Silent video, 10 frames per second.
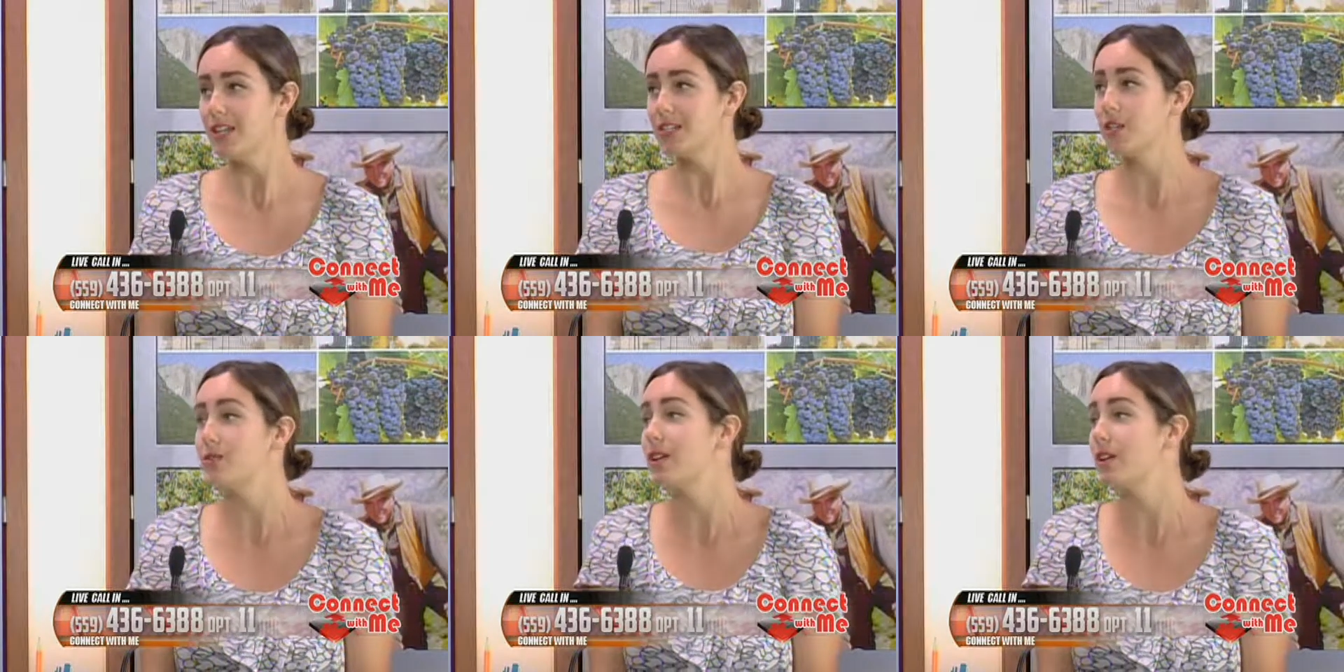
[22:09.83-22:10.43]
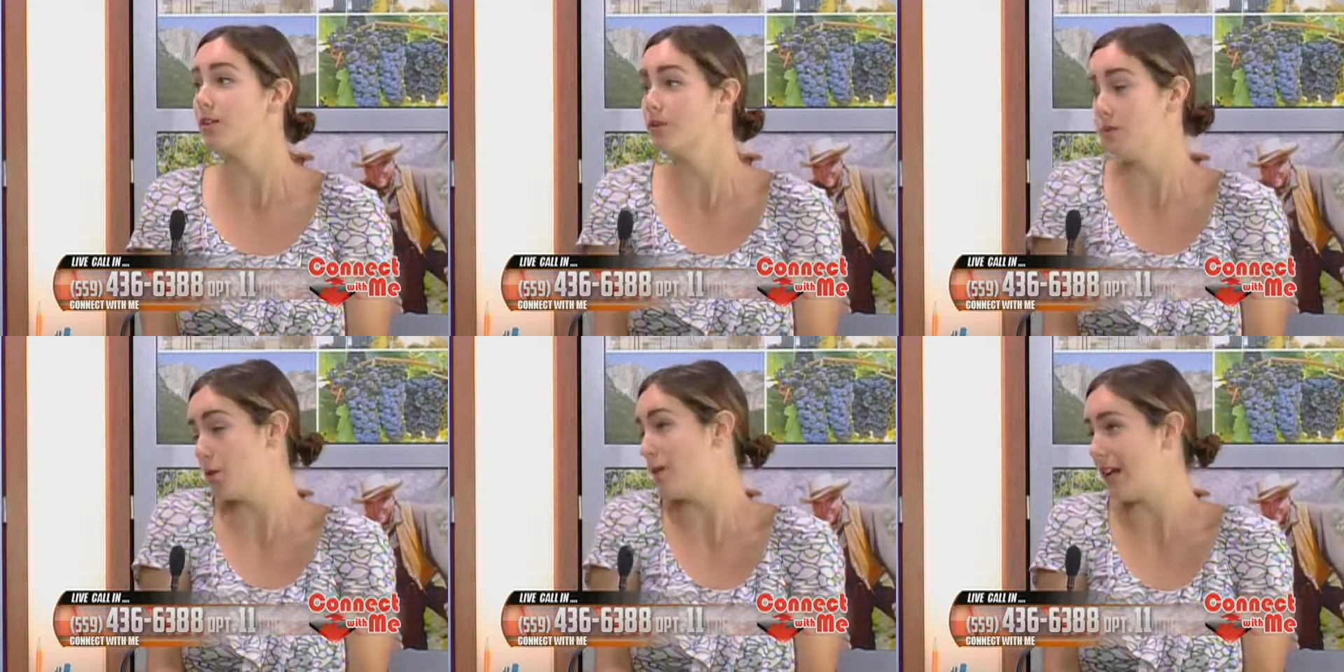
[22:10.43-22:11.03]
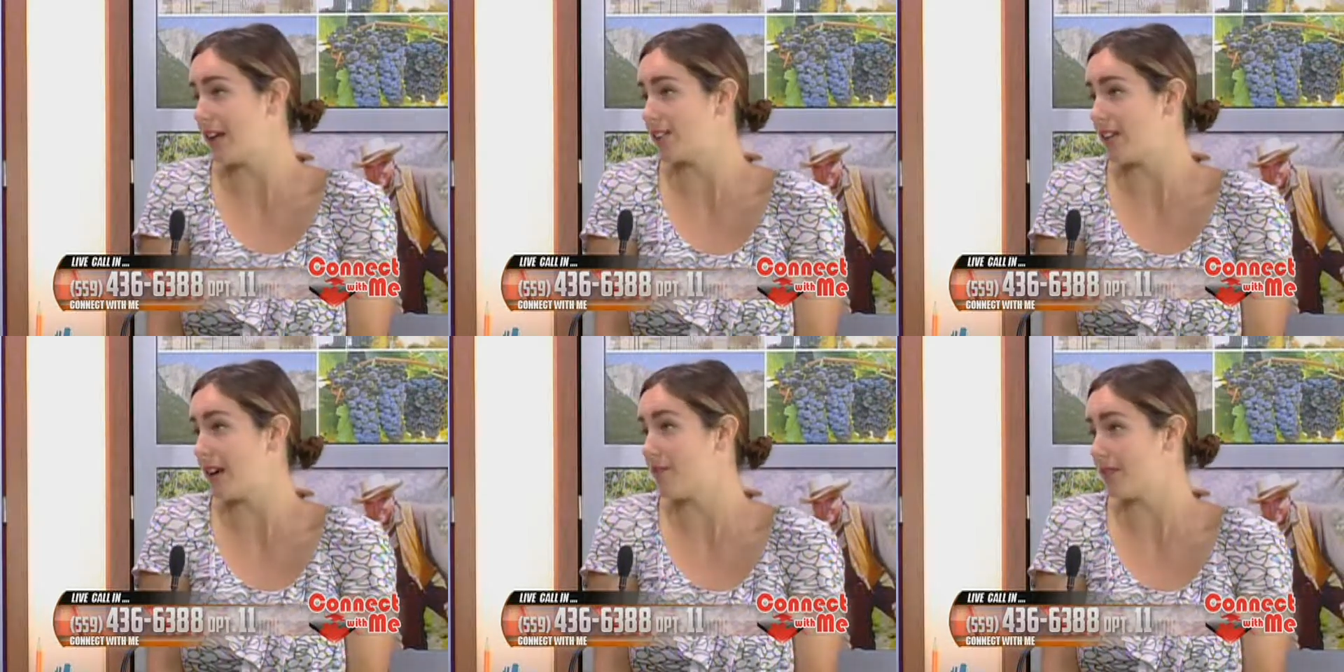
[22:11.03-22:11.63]
So you can you can right.
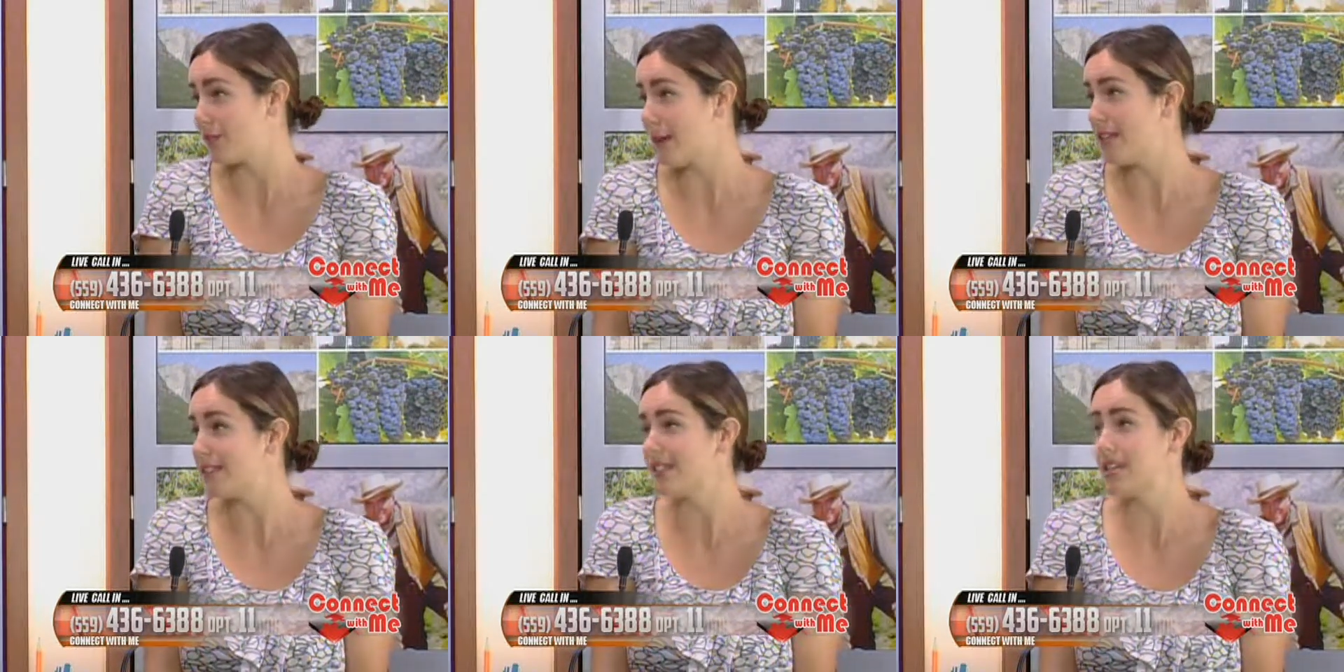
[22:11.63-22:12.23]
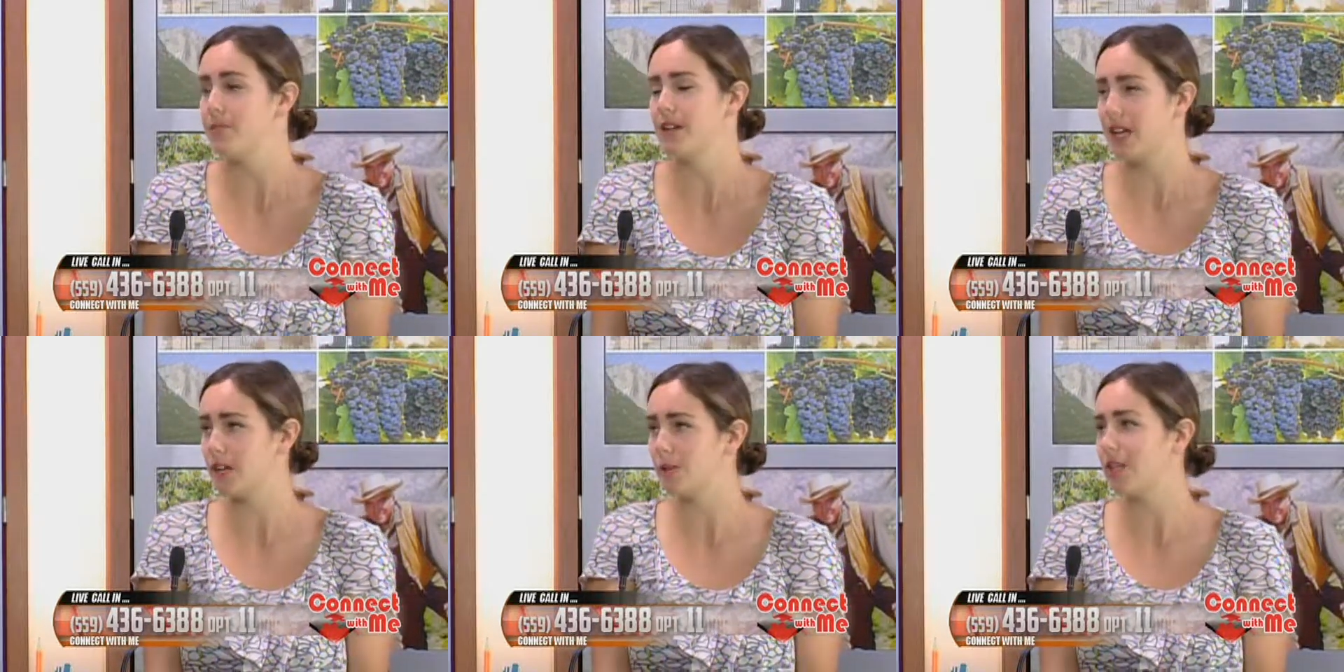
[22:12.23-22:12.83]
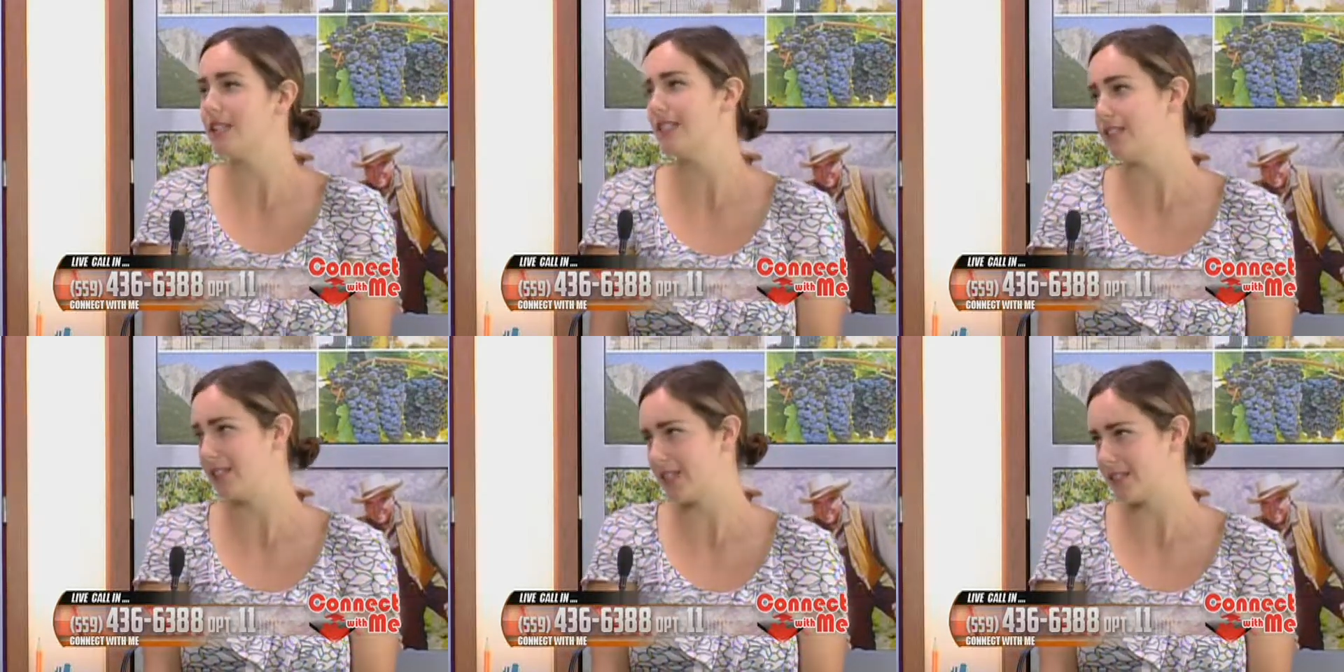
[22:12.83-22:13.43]
actually have the space to keep an animal
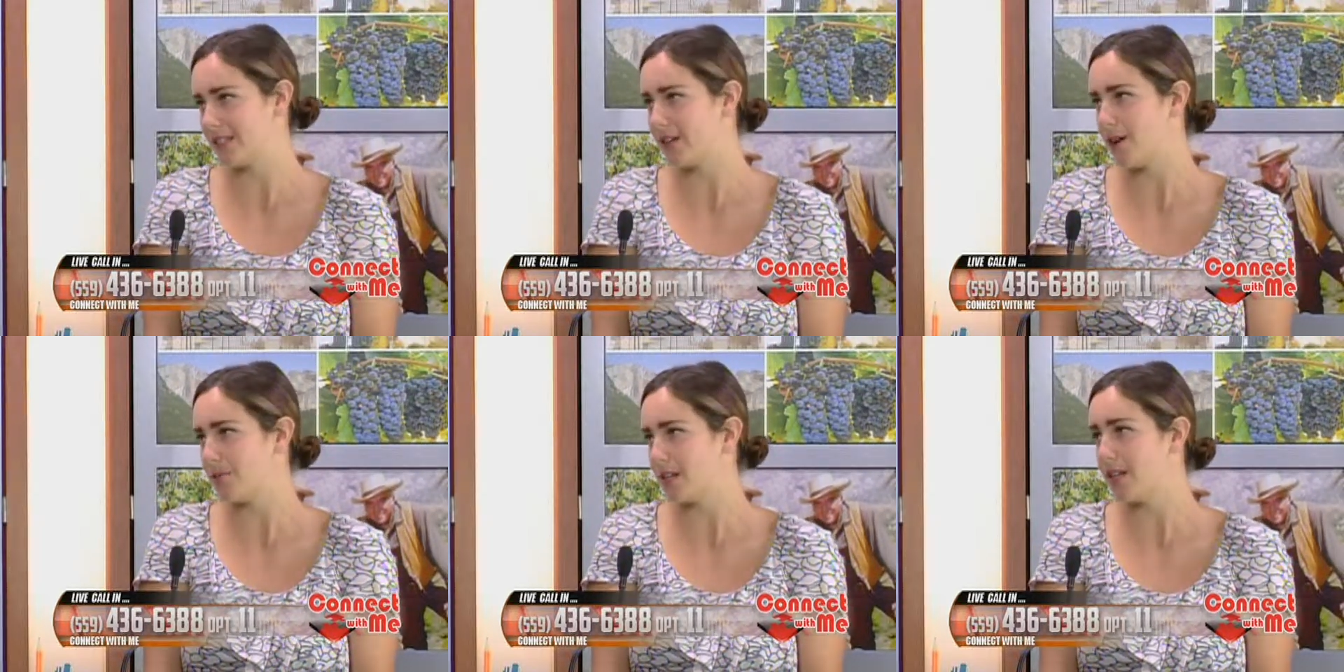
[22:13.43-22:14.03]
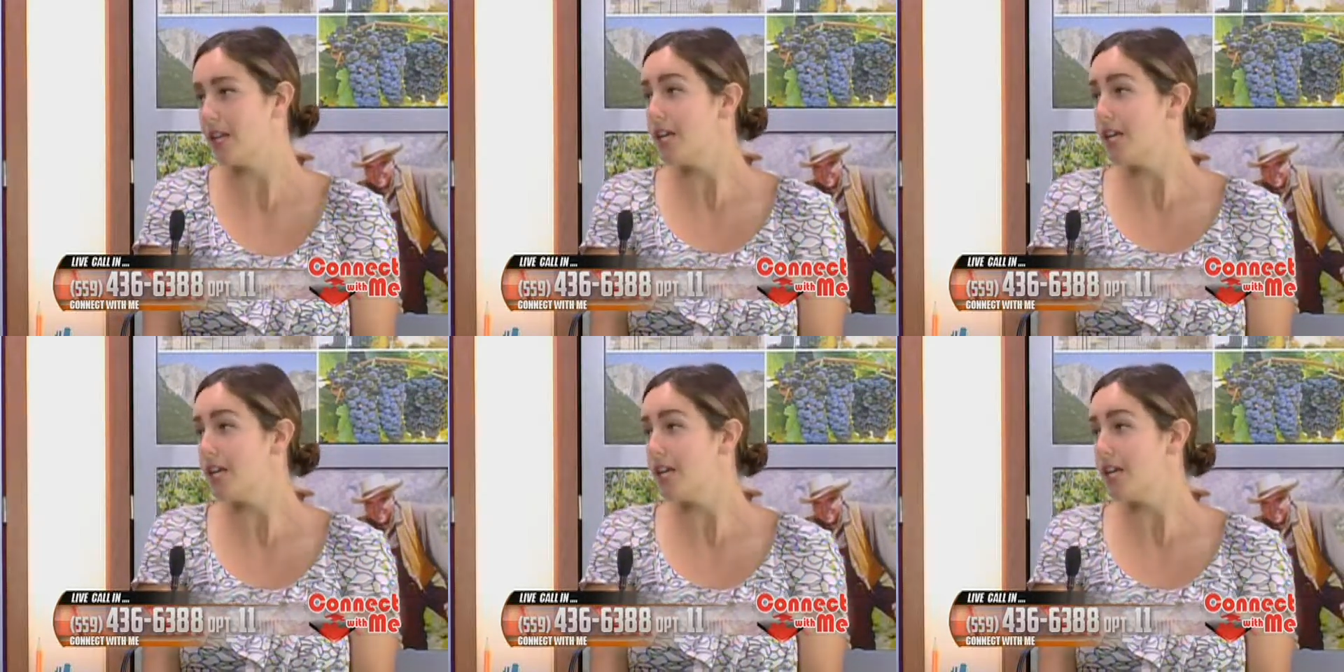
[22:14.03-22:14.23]
until it gets adopted.